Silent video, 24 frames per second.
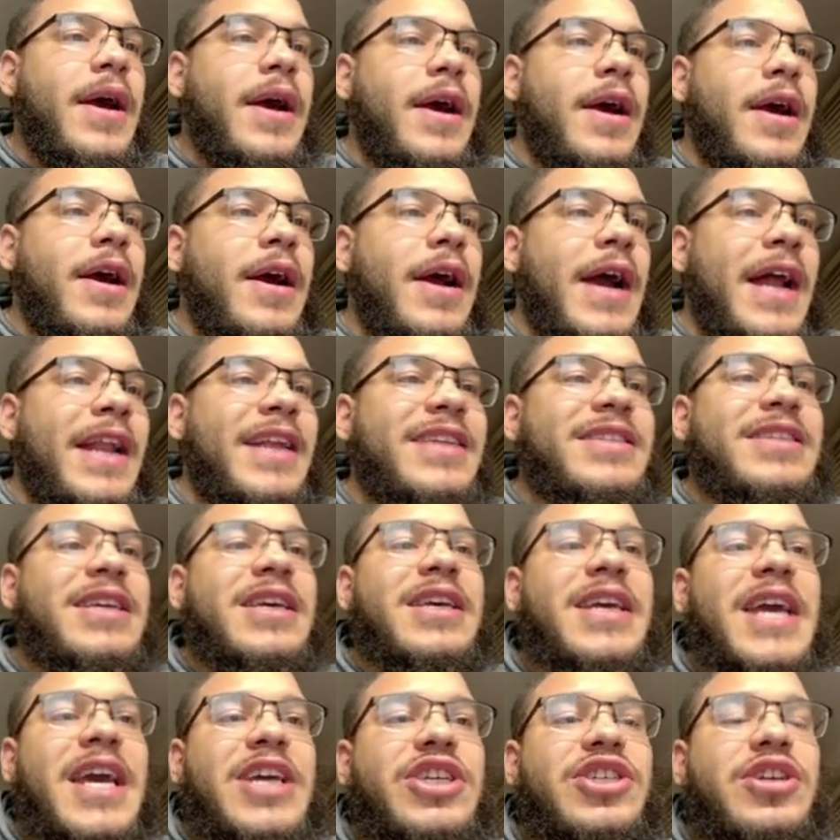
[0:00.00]
And it's
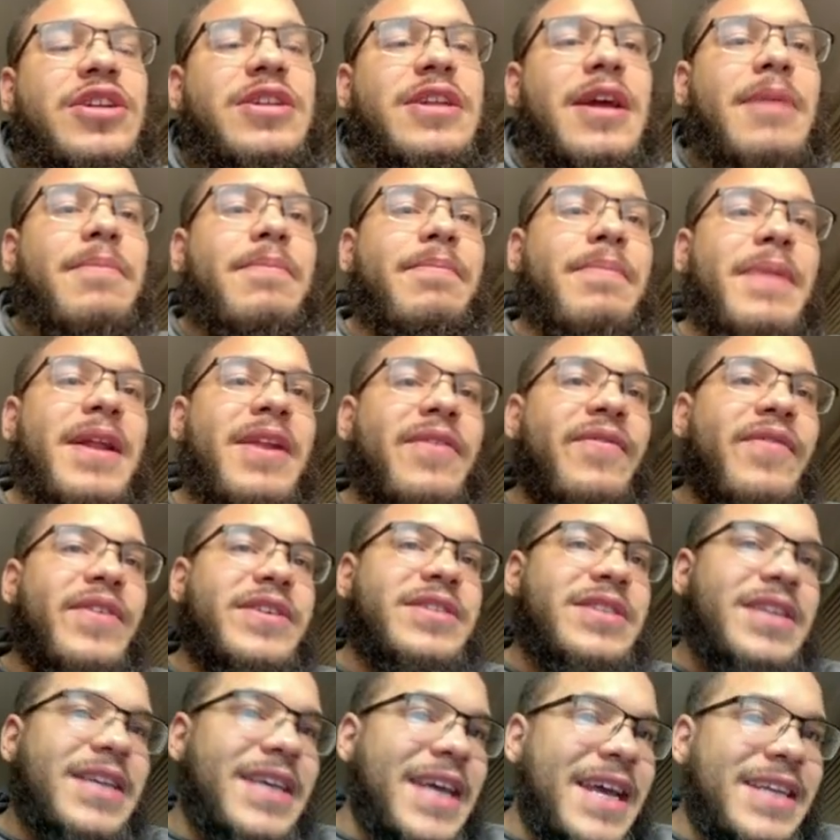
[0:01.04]
negation that
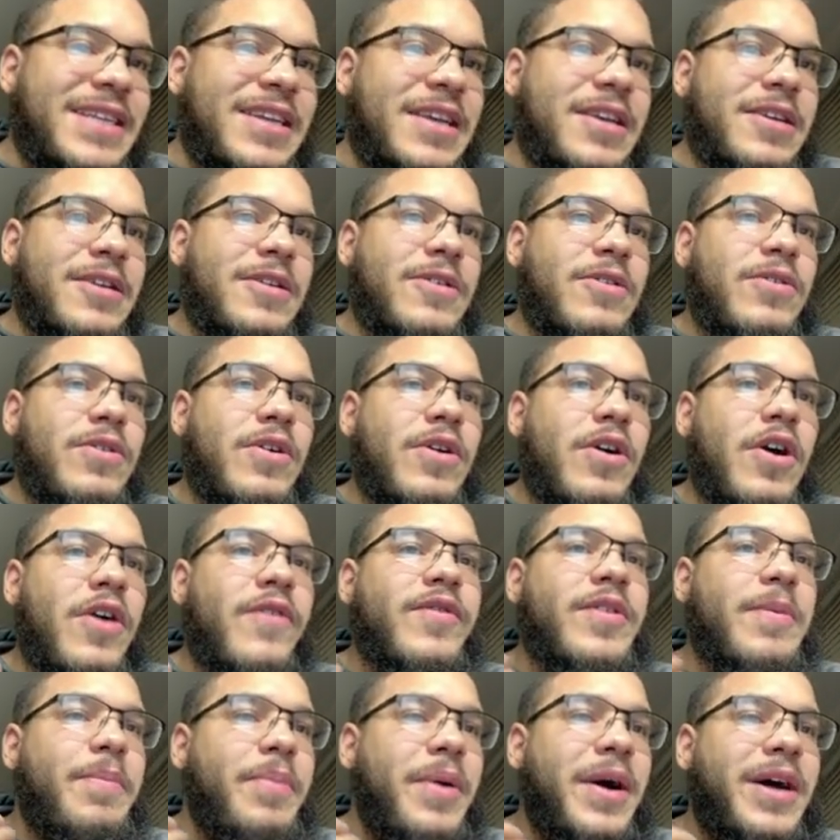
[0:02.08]
benefits negating
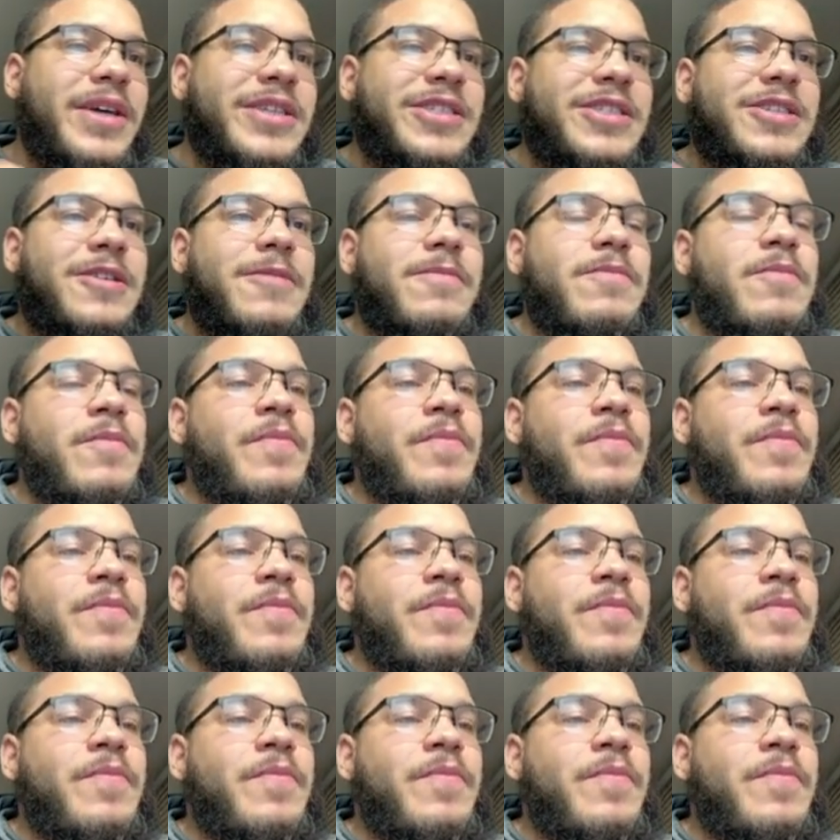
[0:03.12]
of the past.